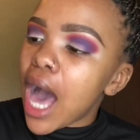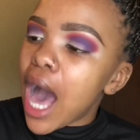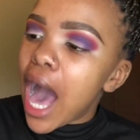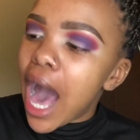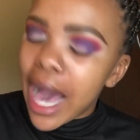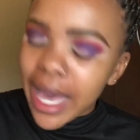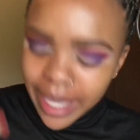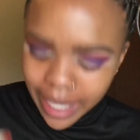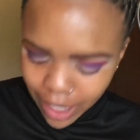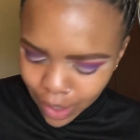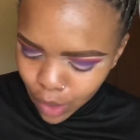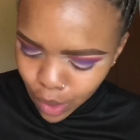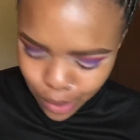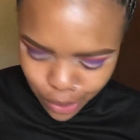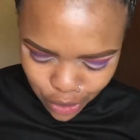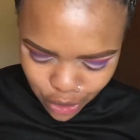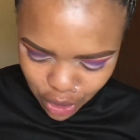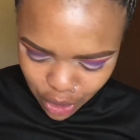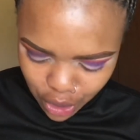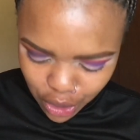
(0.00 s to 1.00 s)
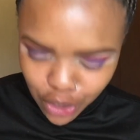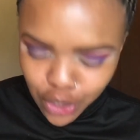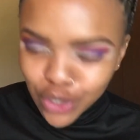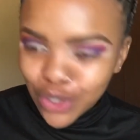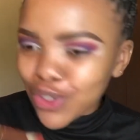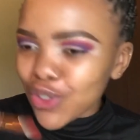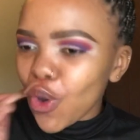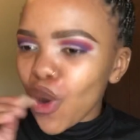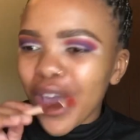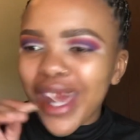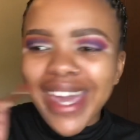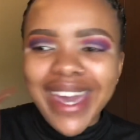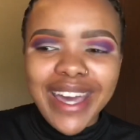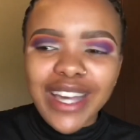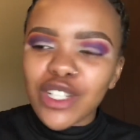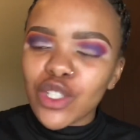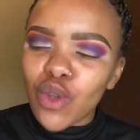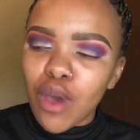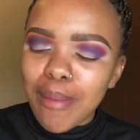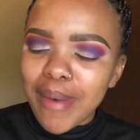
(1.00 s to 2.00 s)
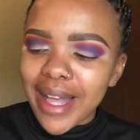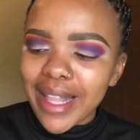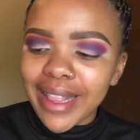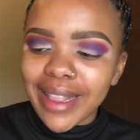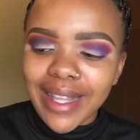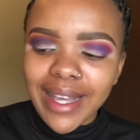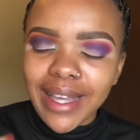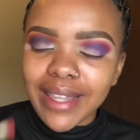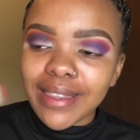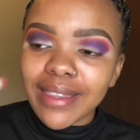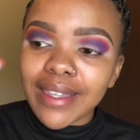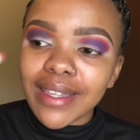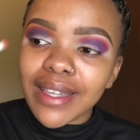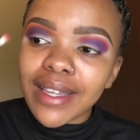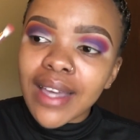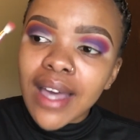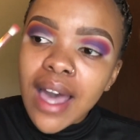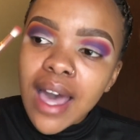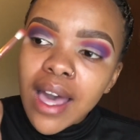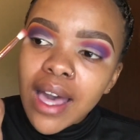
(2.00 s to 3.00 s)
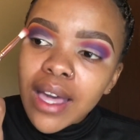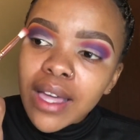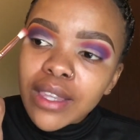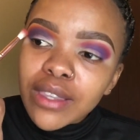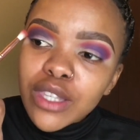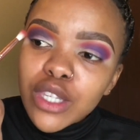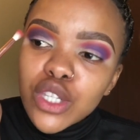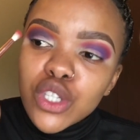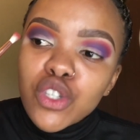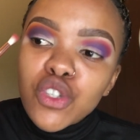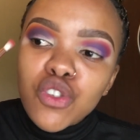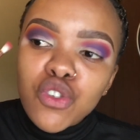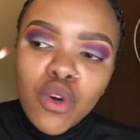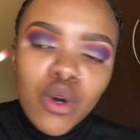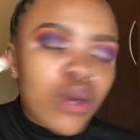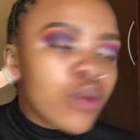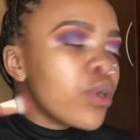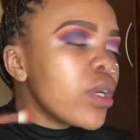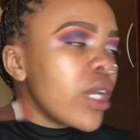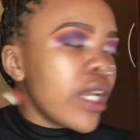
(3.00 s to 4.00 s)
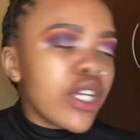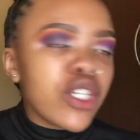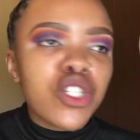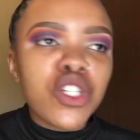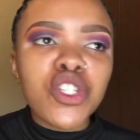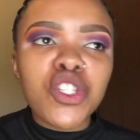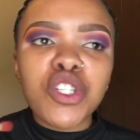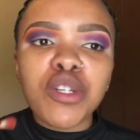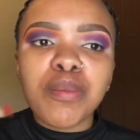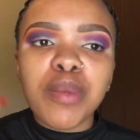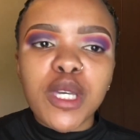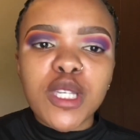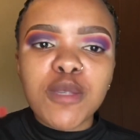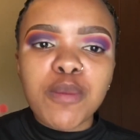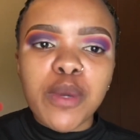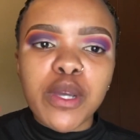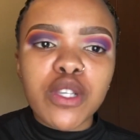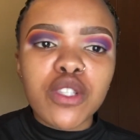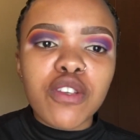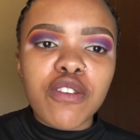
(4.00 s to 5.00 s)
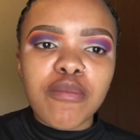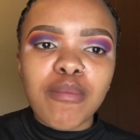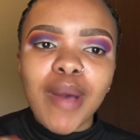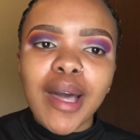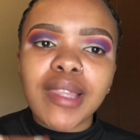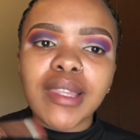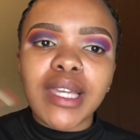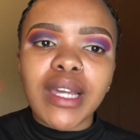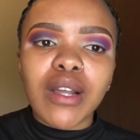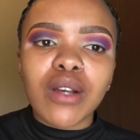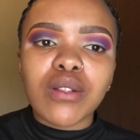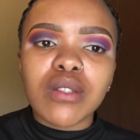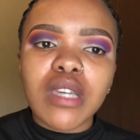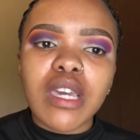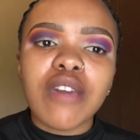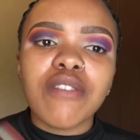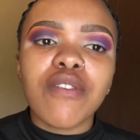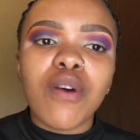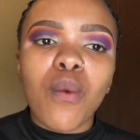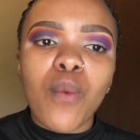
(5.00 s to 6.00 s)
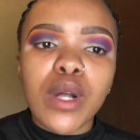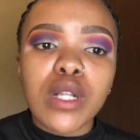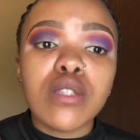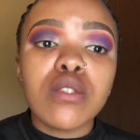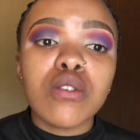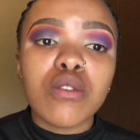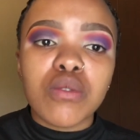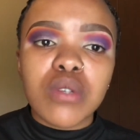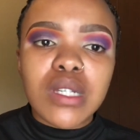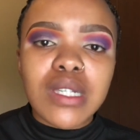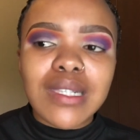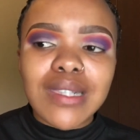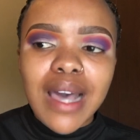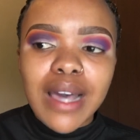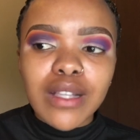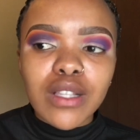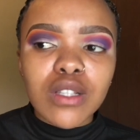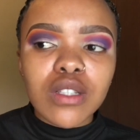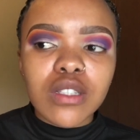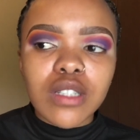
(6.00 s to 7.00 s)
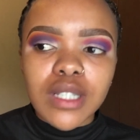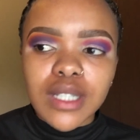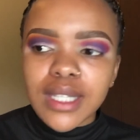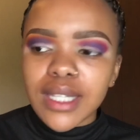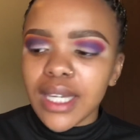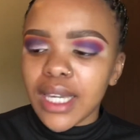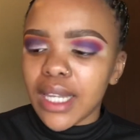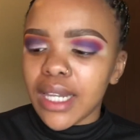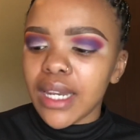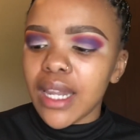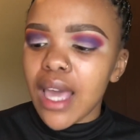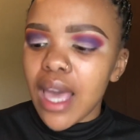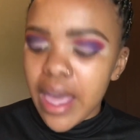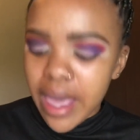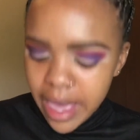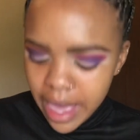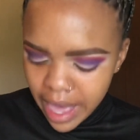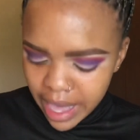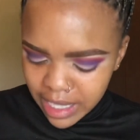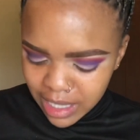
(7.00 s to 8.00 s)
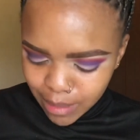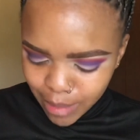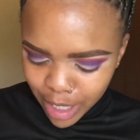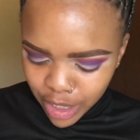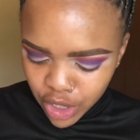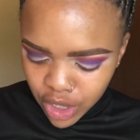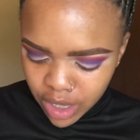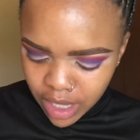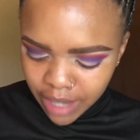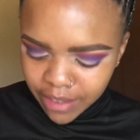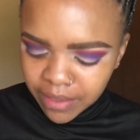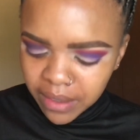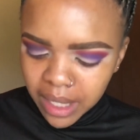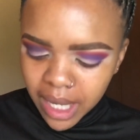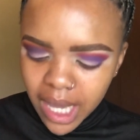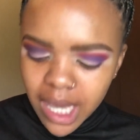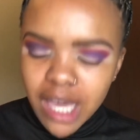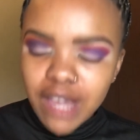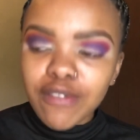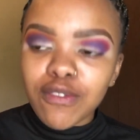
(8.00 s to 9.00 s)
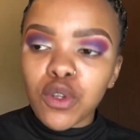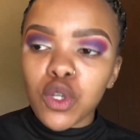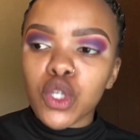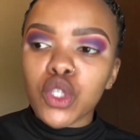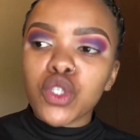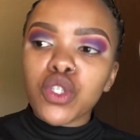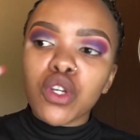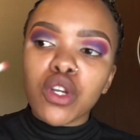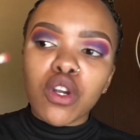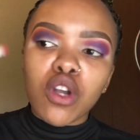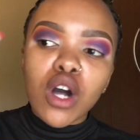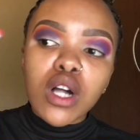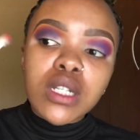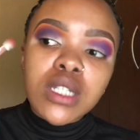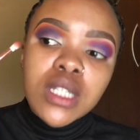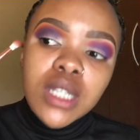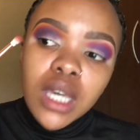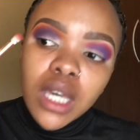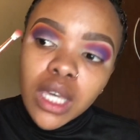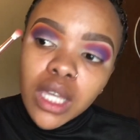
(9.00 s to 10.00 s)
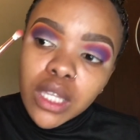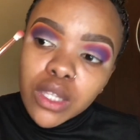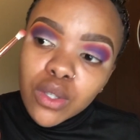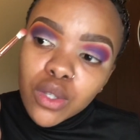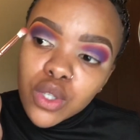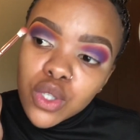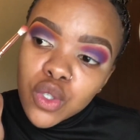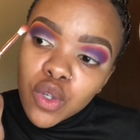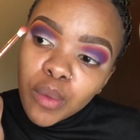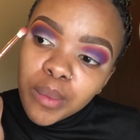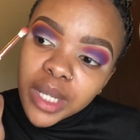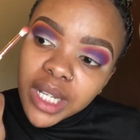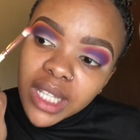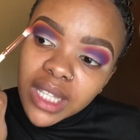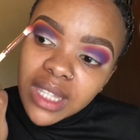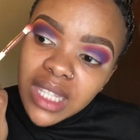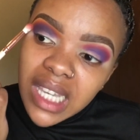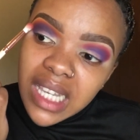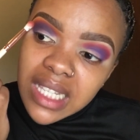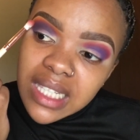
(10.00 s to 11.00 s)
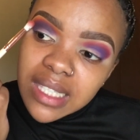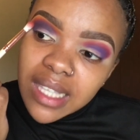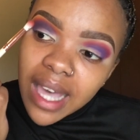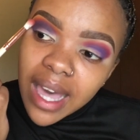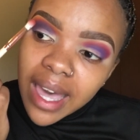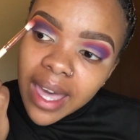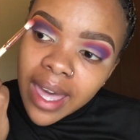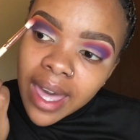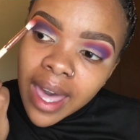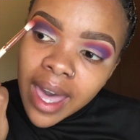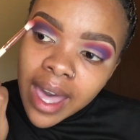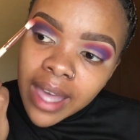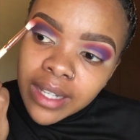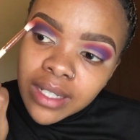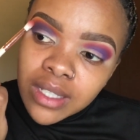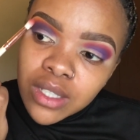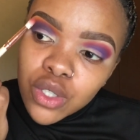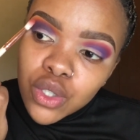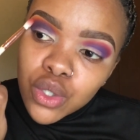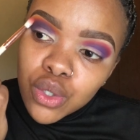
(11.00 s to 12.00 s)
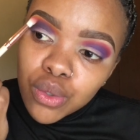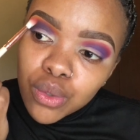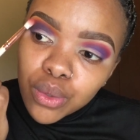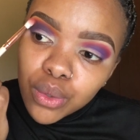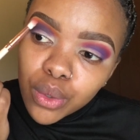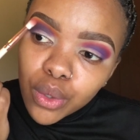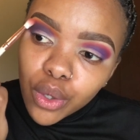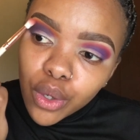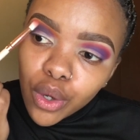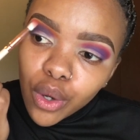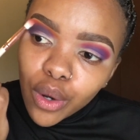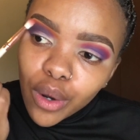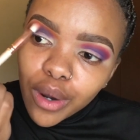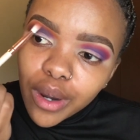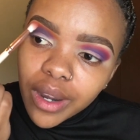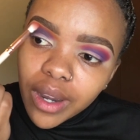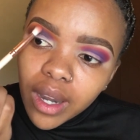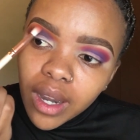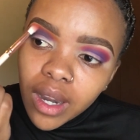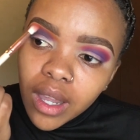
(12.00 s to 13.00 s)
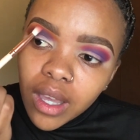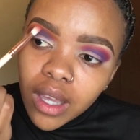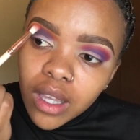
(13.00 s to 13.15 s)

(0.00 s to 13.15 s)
akekho nje noyedwa bandla. There's no relationship experience of mine that I'd ever want to recycle again. As much as I feel like I've learned a lot, there are so many things I had to learn